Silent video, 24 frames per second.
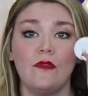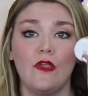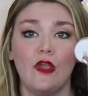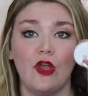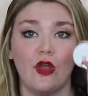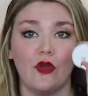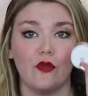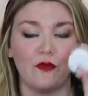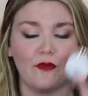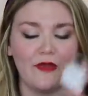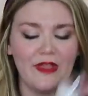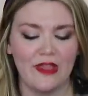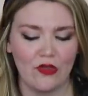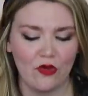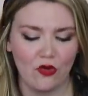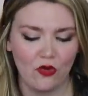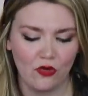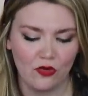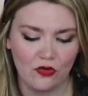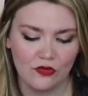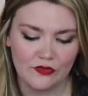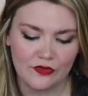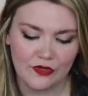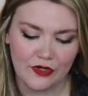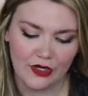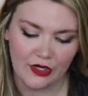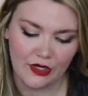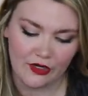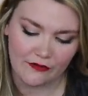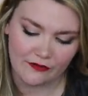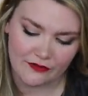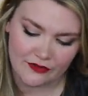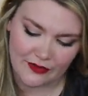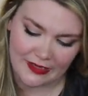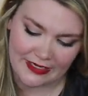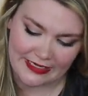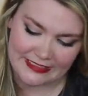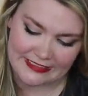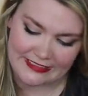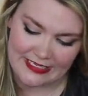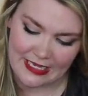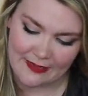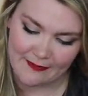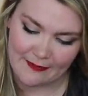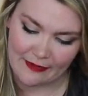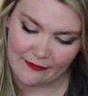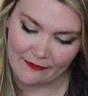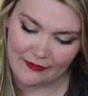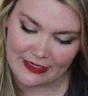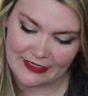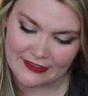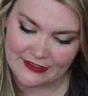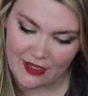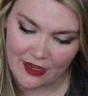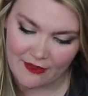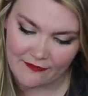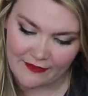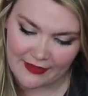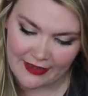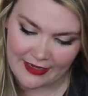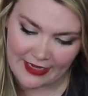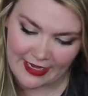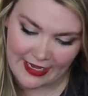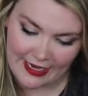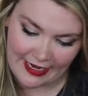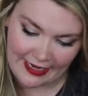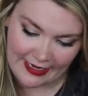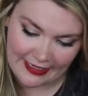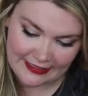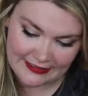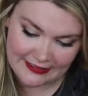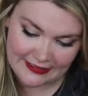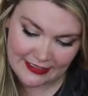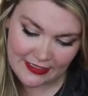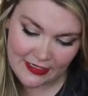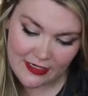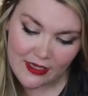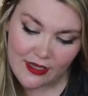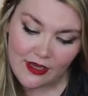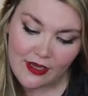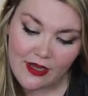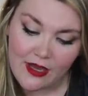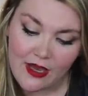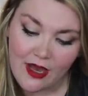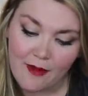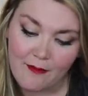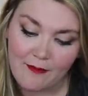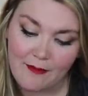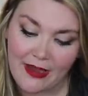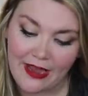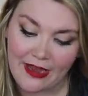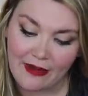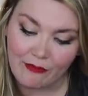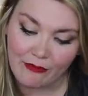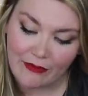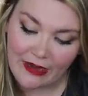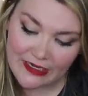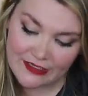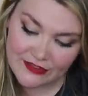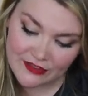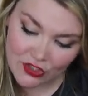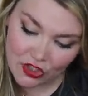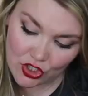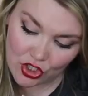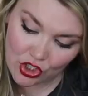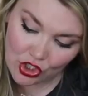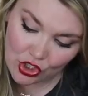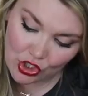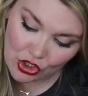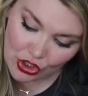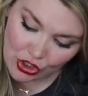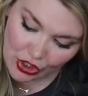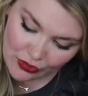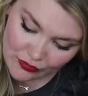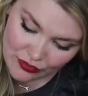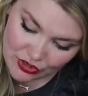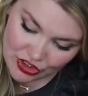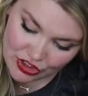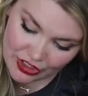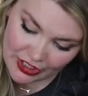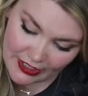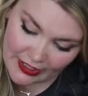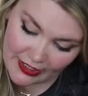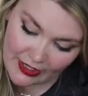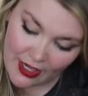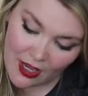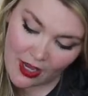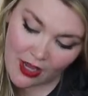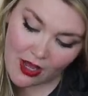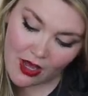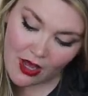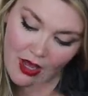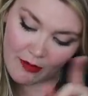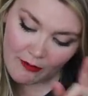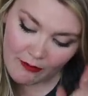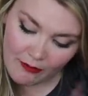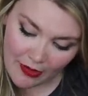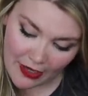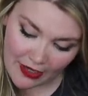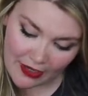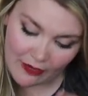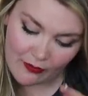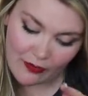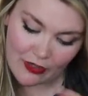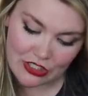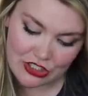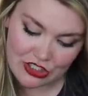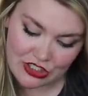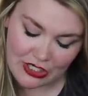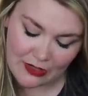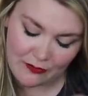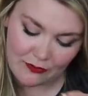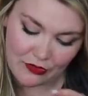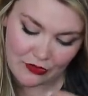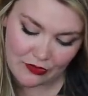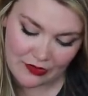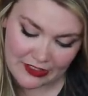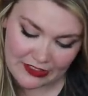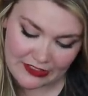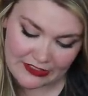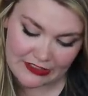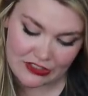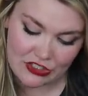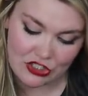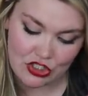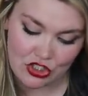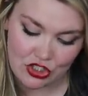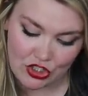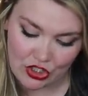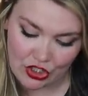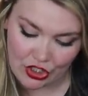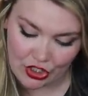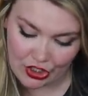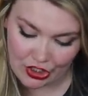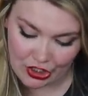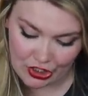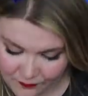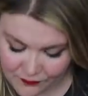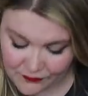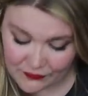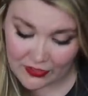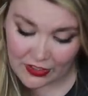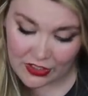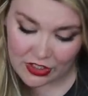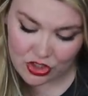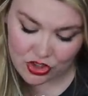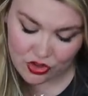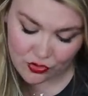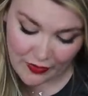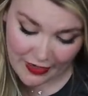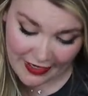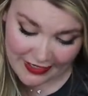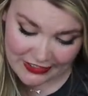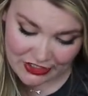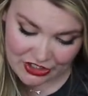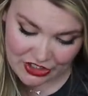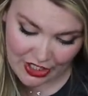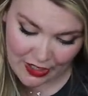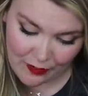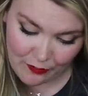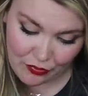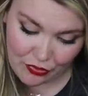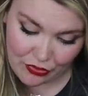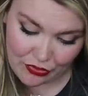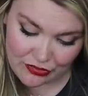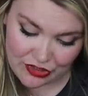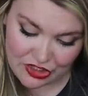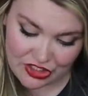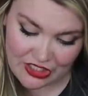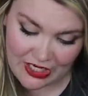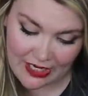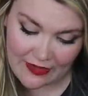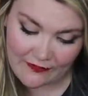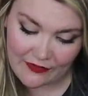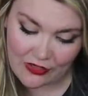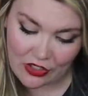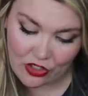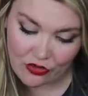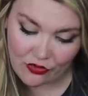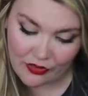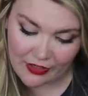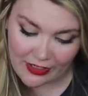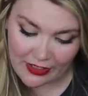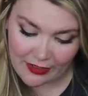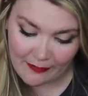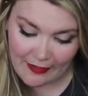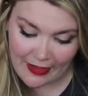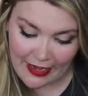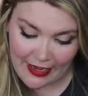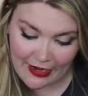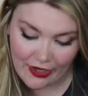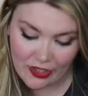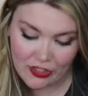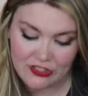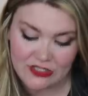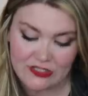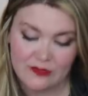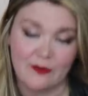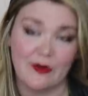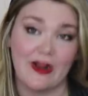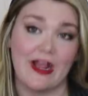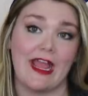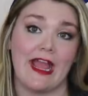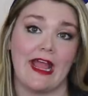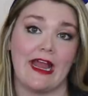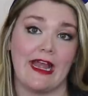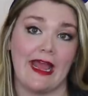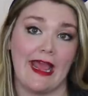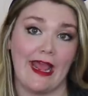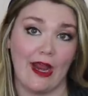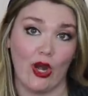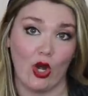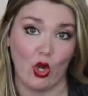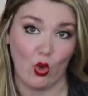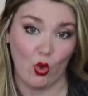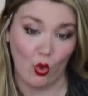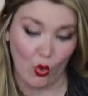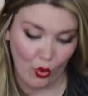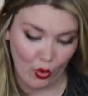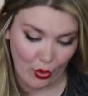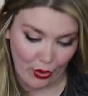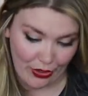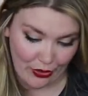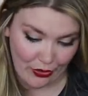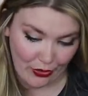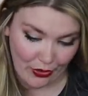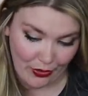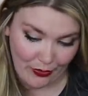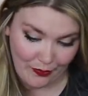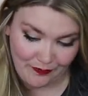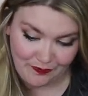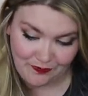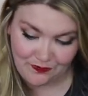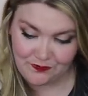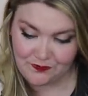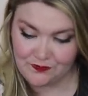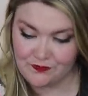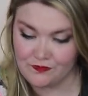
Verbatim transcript: a ring holder so I can take my rings off at night, my razor, lotion, body wash, shampoo, conditioner, dry shampoo, shaving cream, hairspray, and hair oil,